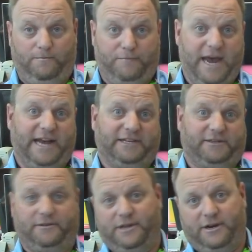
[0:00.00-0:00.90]

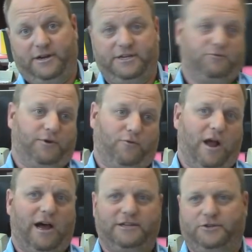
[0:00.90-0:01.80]
baits than it is with
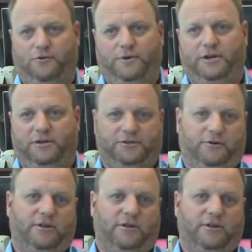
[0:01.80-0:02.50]
rods or reels or